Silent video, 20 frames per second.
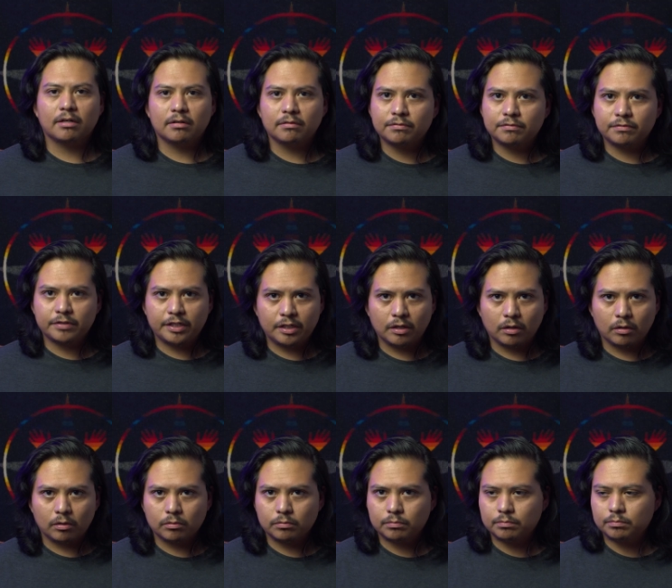of, you
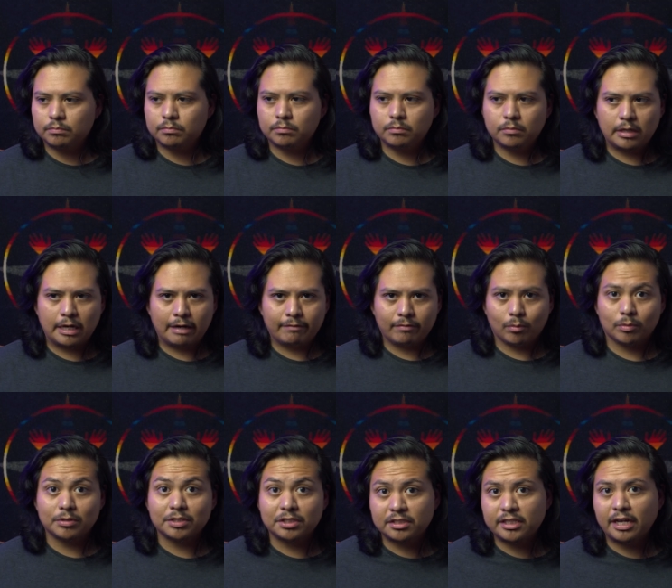know,
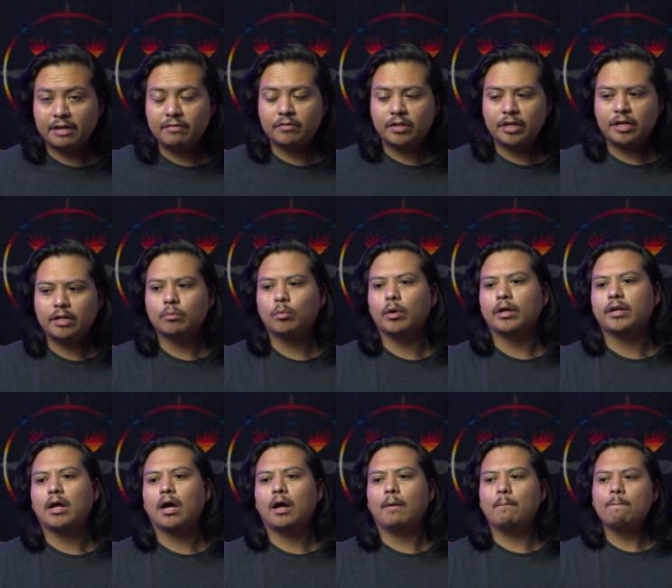everyone's safety and
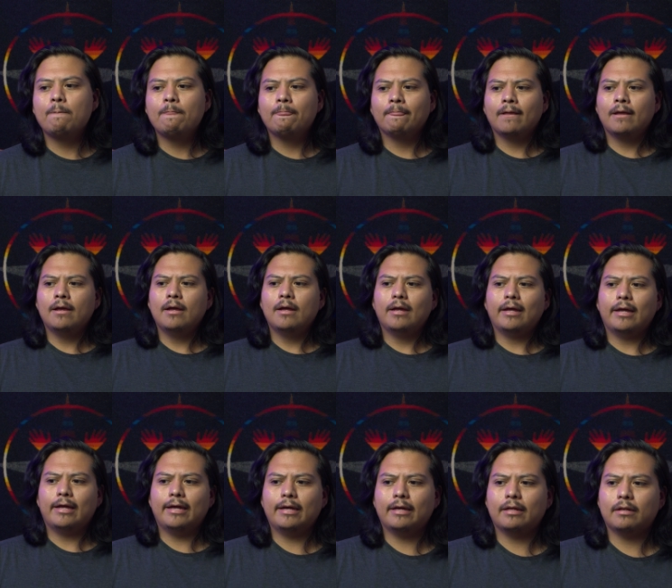whatnot,
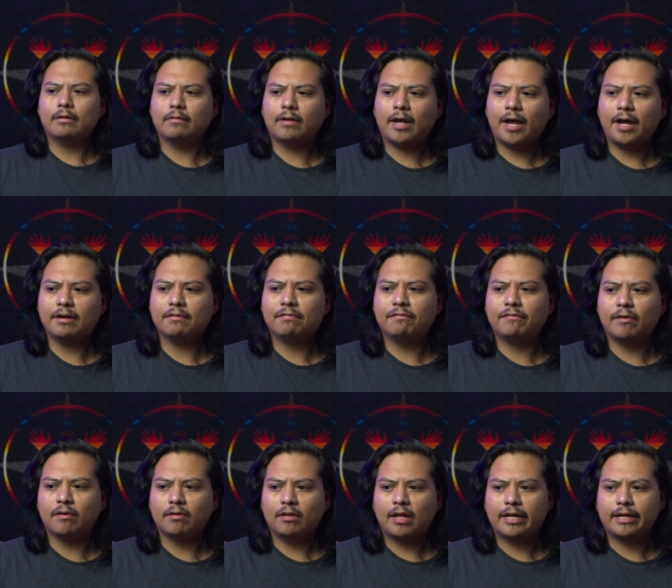it kind of
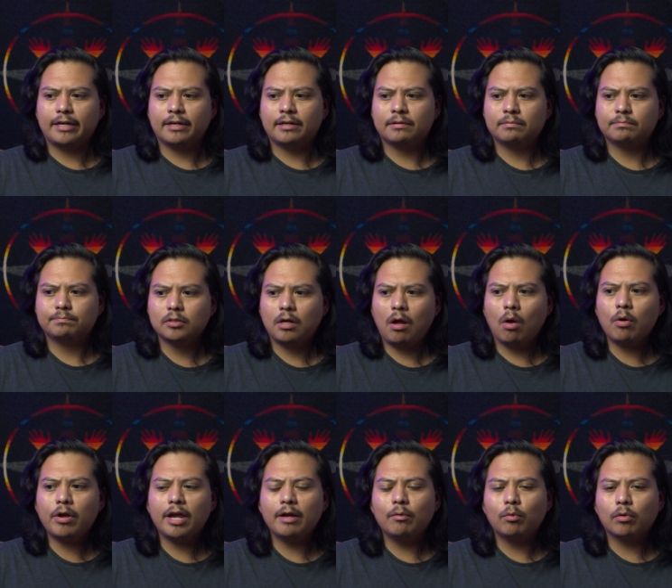felt like,
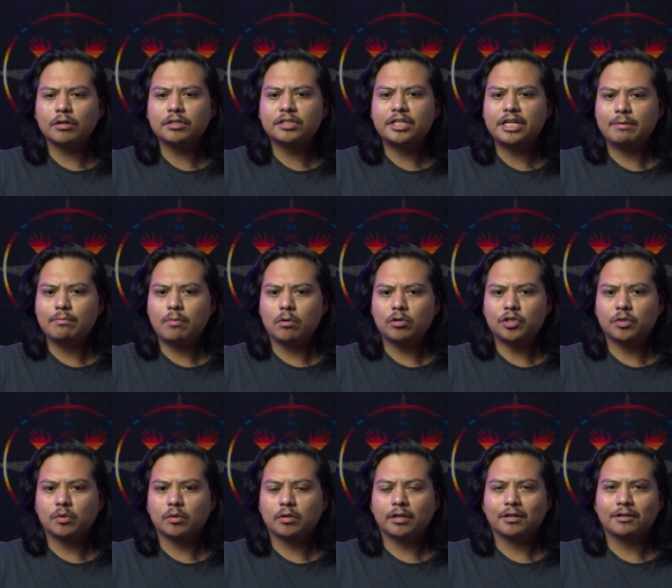okay, where's the
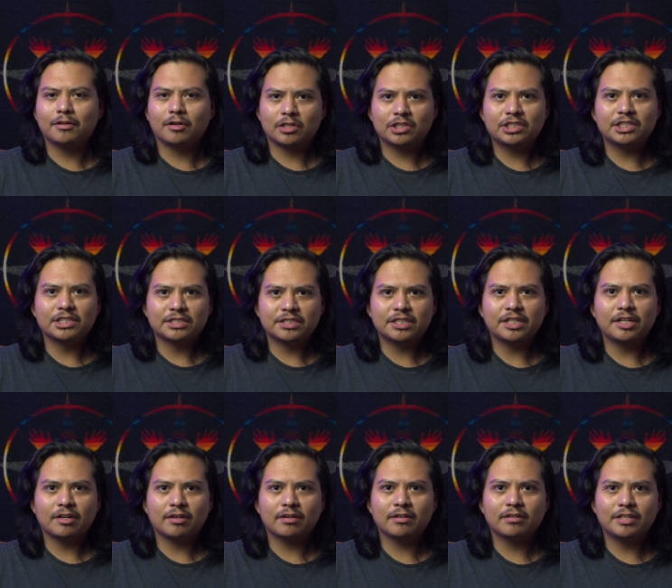emotional catharsis
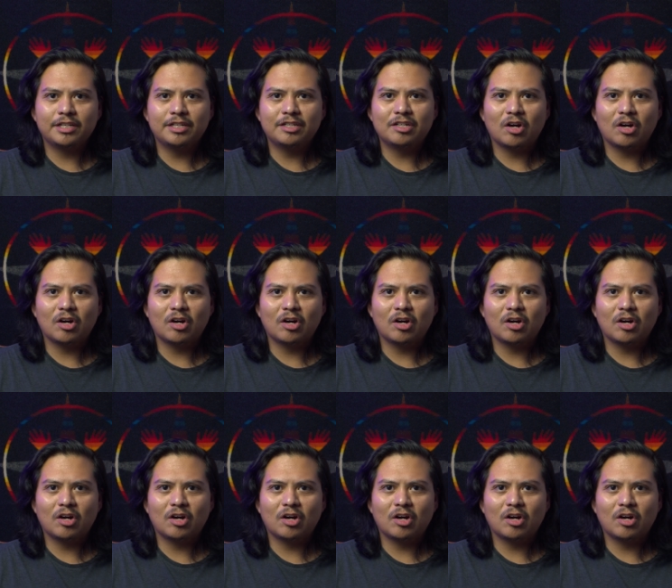here? You